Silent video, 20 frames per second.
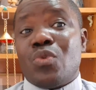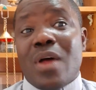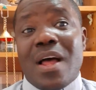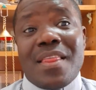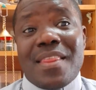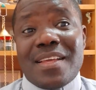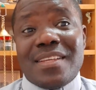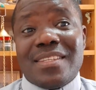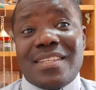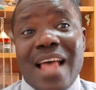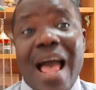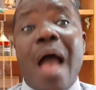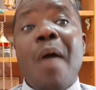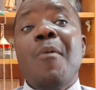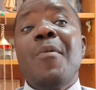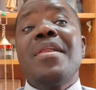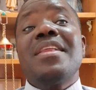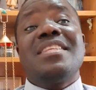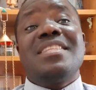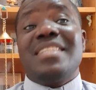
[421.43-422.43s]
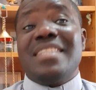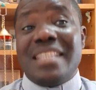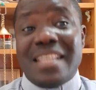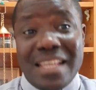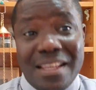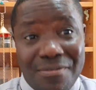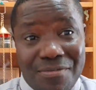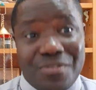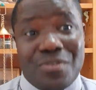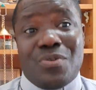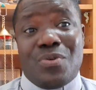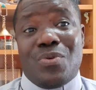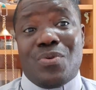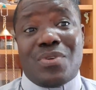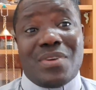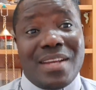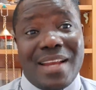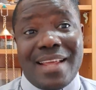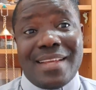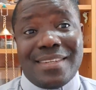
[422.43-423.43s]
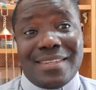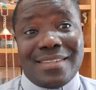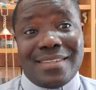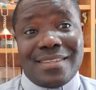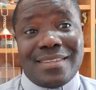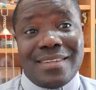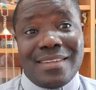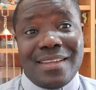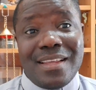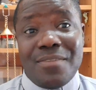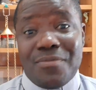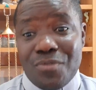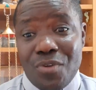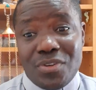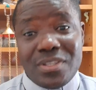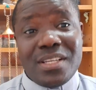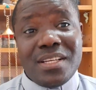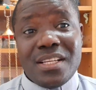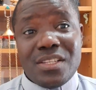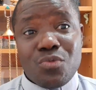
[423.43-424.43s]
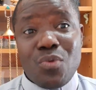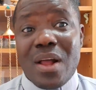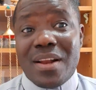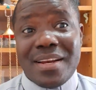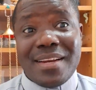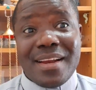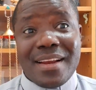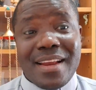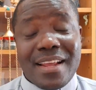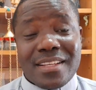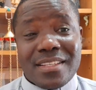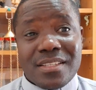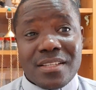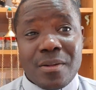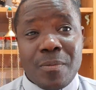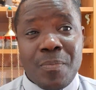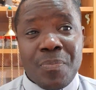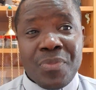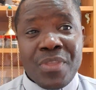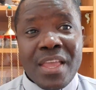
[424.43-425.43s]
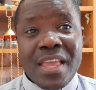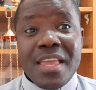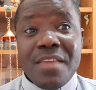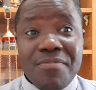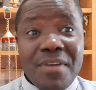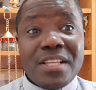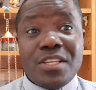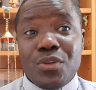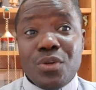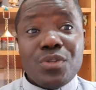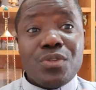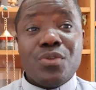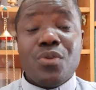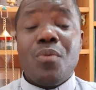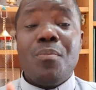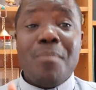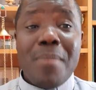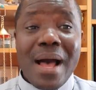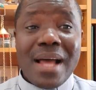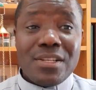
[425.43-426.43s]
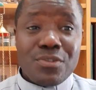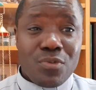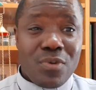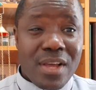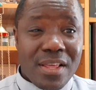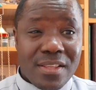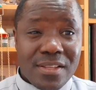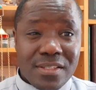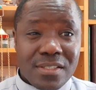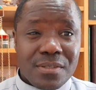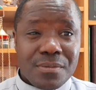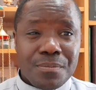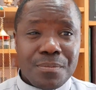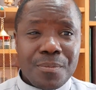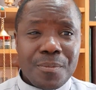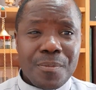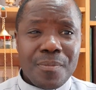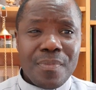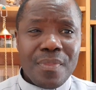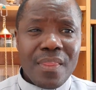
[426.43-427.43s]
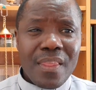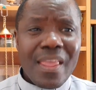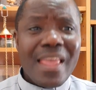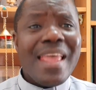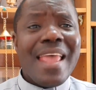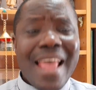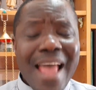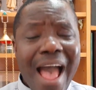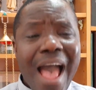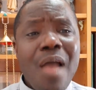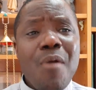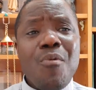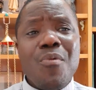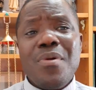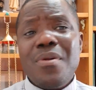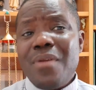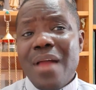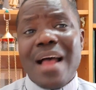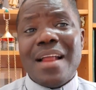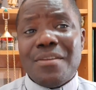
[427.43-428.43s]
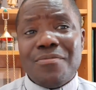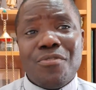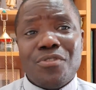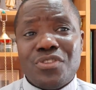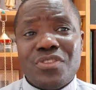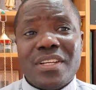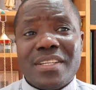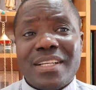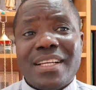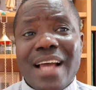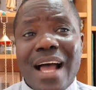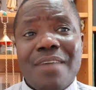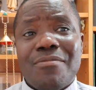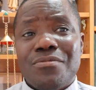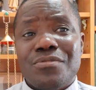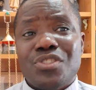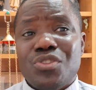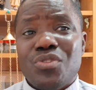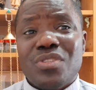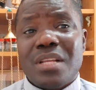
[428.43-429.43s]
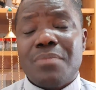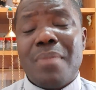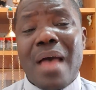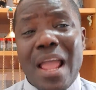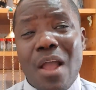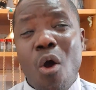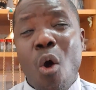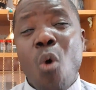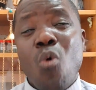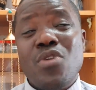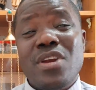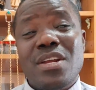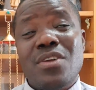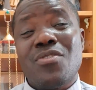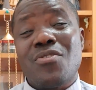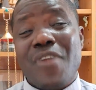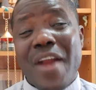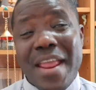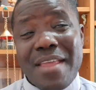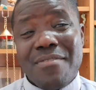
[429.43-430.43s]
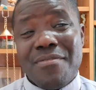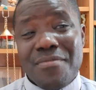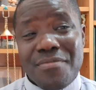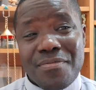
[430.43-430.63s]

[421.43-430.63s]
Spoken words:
to others, I will receive goodness. If not in this world, in the next. If I choose to do bad to others, I will unfortunately have chosen my own grave,